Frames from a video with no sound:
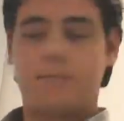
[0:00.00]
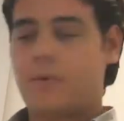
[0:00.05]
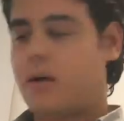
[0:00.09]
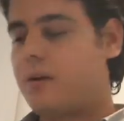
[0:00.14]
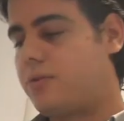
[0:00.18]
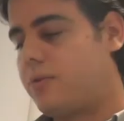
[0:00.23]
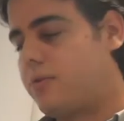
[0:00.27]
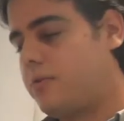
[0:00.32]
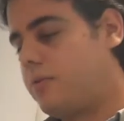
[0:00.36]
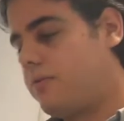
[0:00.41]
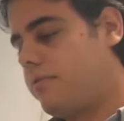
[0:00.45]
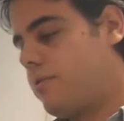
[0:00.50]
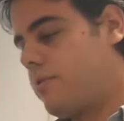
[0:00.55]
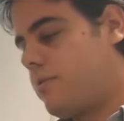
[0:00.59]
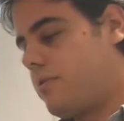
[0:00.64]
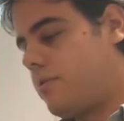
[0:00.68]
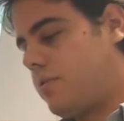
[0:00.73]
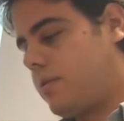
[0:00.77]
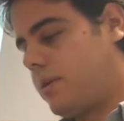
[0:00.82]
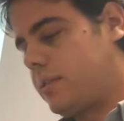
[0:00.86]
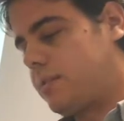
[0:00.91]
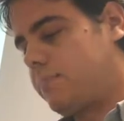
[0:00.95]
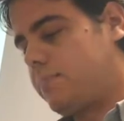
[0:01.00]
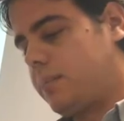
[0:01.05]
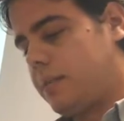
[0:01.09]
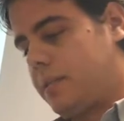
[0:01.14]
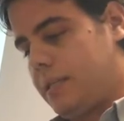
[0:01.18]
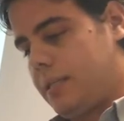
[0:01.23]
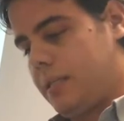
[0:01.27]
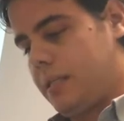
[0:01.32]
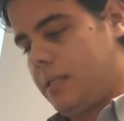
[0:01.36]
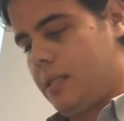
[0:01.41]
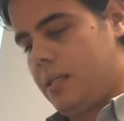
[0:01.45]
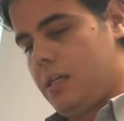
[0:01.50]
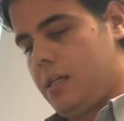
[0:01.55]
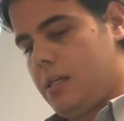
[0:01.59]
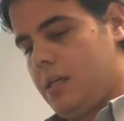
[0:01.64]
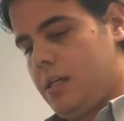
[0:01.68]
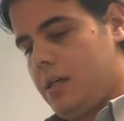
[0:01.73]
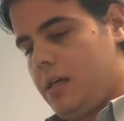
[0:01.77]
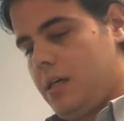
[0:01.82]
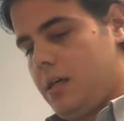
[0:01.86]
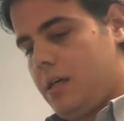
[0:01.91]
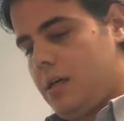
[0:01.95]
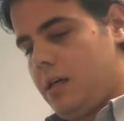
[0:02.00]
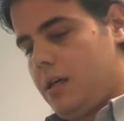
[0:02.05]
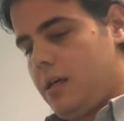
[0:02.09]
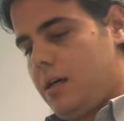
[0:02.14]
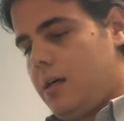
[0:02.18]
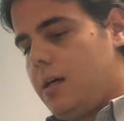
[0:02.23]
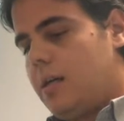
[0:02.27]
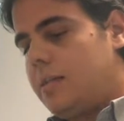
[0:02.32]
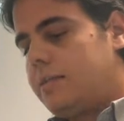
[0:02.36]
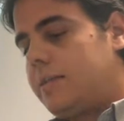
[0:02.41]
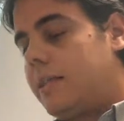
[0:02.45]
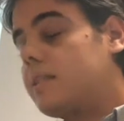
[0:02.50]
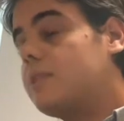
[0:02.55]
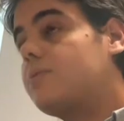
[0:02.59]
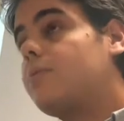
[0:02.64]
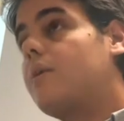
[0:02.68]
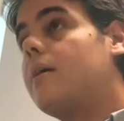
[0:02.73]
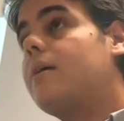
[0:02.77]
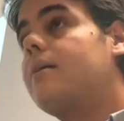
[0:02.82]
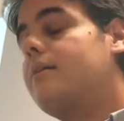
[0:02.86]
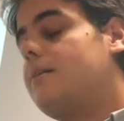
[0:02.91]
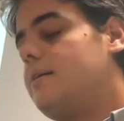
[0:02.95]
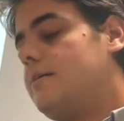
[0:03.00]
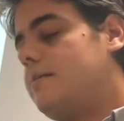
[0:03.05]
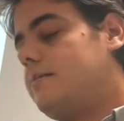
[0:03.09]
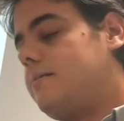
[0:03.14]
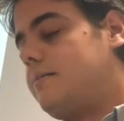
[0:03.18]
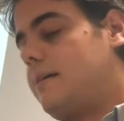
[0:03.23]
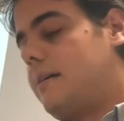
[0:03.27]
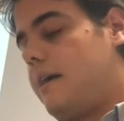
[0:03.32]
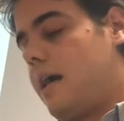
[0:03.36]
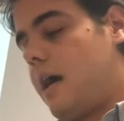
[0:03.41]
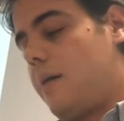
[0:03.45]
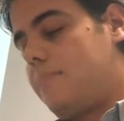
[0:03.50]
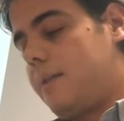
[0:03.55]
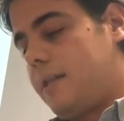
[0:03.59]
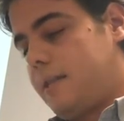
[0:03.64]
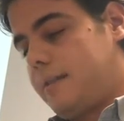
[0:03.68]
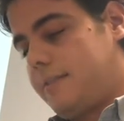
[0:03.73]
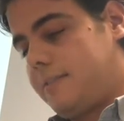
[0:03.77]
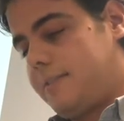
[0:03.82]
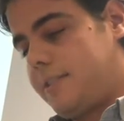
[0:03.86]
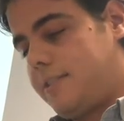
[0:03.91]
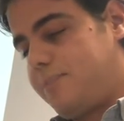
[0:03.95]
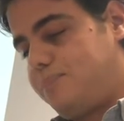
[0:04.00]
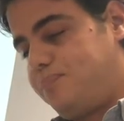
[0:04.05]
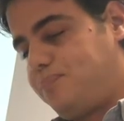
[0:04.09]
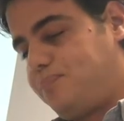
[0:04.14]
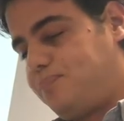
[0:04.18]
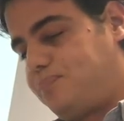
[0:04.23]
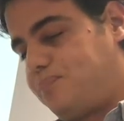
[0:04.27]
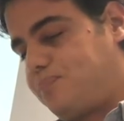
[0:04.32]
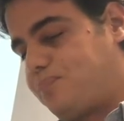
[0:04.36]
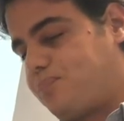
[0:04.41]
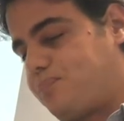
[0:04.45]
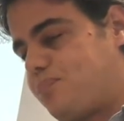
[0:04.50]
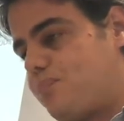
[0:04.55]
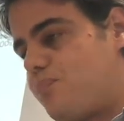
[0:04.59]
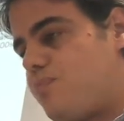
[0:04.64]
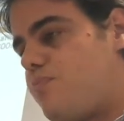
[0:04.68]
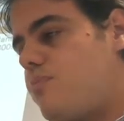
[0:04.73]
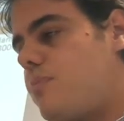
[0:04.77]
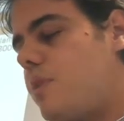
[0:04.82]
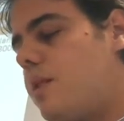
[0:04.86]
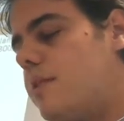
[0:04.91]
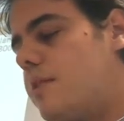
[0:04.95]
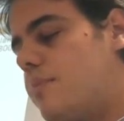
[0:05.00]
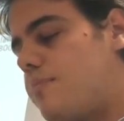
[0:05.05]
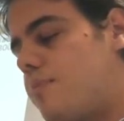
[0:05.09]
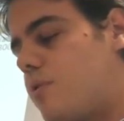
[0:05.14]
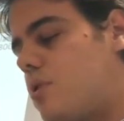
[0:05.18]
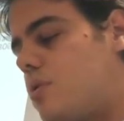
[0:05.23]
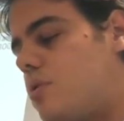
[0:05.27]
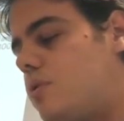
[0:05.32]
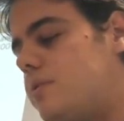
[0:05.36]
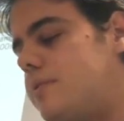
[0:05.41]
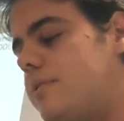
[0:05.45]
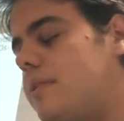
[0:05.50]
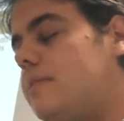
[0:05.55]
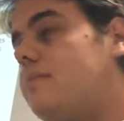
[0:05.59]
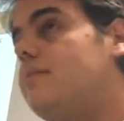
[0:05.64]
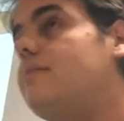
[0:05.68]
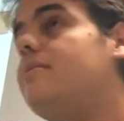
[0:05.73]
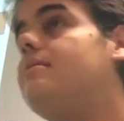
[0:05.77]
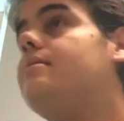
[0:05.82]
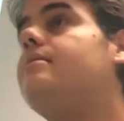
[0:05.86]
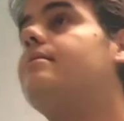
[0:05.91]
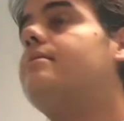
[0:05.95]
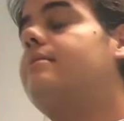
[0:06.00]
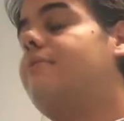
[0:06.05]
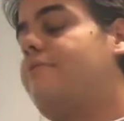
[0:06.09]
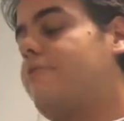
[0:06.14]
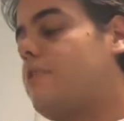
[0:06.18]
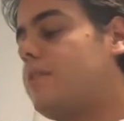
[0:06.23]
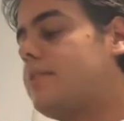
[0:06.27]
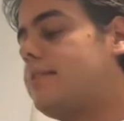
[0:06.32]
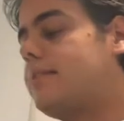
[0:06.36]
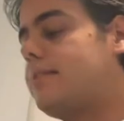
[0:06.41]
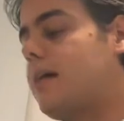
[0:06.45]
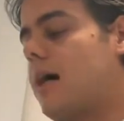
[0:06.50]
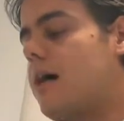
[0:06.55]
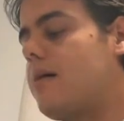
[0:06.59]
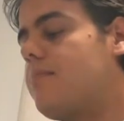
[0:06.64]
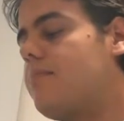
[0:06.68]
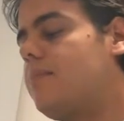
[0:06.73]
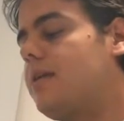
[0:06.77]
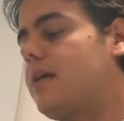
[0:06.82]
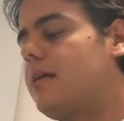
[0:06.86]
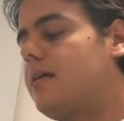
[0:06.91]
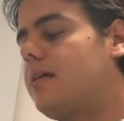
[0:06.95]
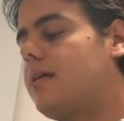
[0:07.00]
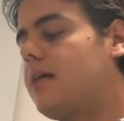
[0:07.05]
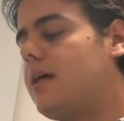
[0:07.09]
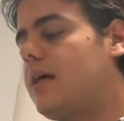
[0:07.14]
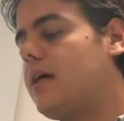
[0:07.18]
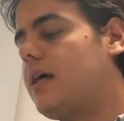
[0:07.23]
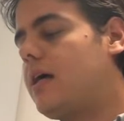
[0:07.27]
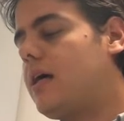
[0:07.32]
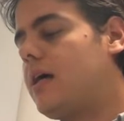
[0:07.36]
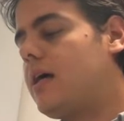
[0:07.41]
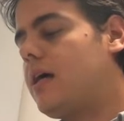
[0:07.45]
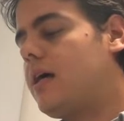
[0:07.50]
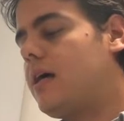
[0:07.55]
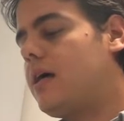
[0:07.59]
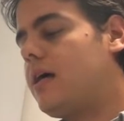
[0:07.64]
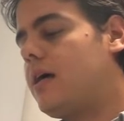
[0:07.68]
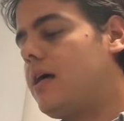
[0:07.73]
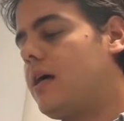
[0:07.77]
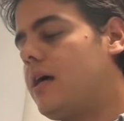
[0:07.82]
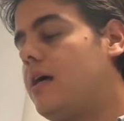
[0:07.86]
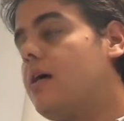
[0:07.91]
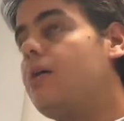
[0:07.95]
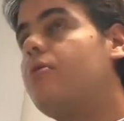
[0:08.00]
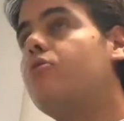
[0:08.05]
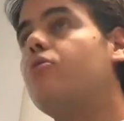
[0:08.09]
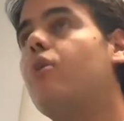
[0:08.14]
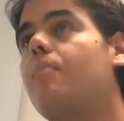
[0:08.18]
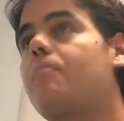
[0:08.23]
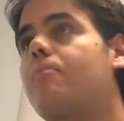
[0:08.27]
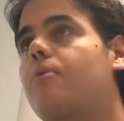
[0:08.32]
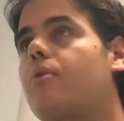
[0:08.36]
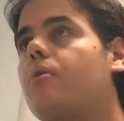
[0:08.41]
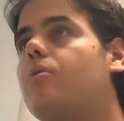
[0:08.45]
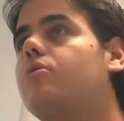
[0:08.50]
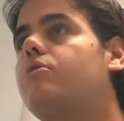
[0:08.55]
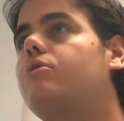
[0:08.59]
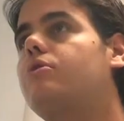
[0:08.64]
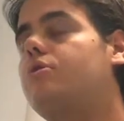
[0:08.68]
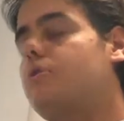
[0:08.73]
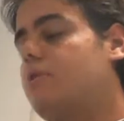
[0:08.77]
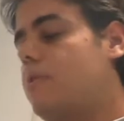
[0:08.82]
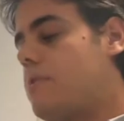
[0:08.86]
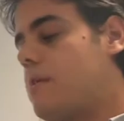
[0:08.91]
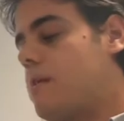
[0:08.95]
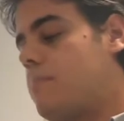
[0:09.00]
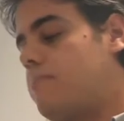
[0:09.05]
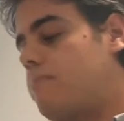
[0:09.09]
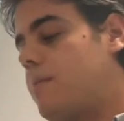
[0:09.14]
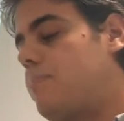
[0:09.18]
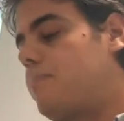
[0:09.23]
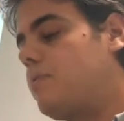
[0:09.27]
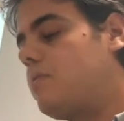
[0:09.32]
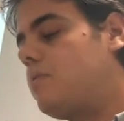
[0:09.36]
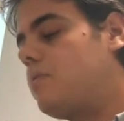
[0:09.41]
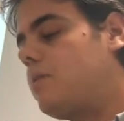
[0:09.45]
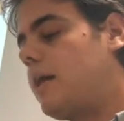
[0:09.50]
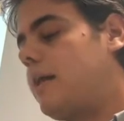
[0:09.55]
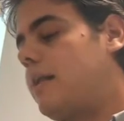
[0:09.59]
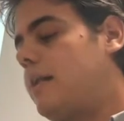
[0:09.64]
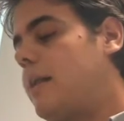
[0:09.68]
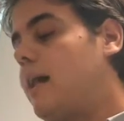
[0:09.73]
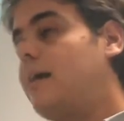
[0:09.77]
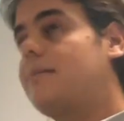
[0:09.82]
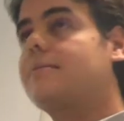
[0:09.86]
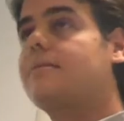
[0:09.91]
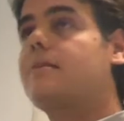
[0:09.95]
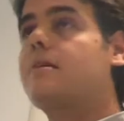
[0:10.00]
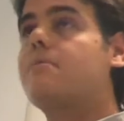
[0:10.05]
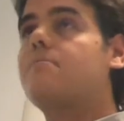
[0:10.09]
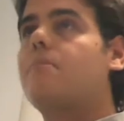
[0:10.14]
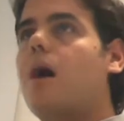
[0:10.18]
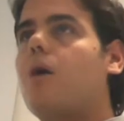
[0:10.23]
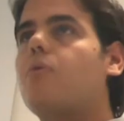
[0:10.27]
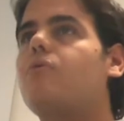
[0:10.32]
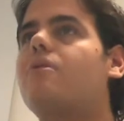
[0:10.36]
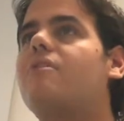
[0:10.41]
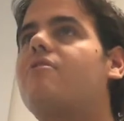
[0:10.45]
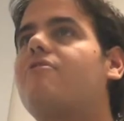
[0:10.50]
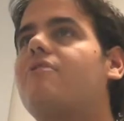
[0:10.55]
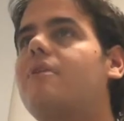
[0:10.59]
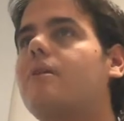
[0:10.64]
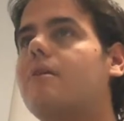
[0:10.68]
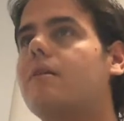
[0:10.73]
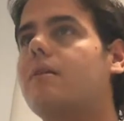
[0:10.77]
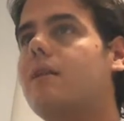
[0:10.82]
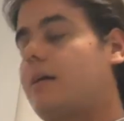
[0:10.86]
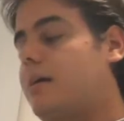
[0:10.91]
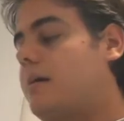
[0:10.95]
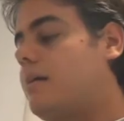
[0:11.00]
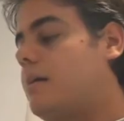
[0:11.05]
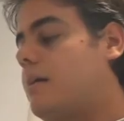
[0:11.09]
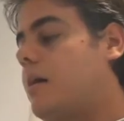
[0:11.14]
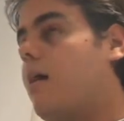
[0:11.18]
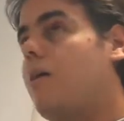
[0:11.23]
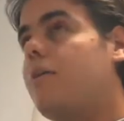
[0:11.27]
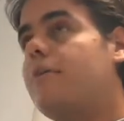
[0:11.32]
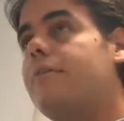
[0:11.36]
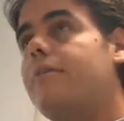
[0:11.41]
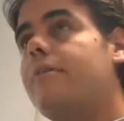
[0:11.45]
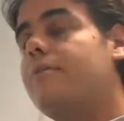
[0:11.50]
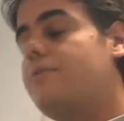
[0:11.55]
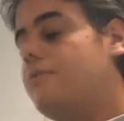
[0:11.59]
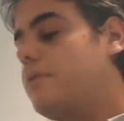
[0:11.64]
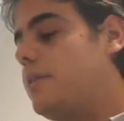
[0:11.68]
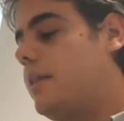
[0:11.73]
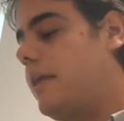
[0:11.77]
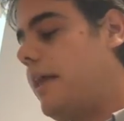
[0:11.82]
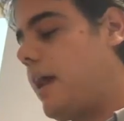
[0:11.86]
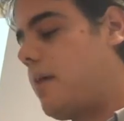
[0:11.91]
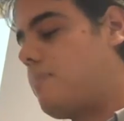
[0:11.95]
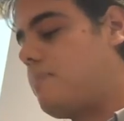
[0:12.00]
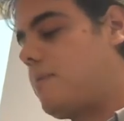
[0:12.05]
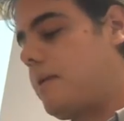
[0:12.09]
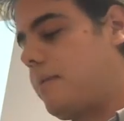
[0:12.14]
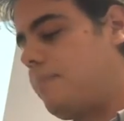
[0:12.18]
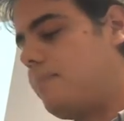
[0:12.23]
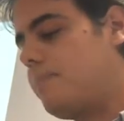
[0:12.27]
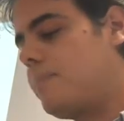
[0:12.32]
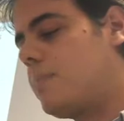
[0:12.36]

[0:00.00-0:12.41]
Andrew will further explain this. Last one is happiness. The pros, it is the first time that you approach the people and ask them how they feel. Are they really happy?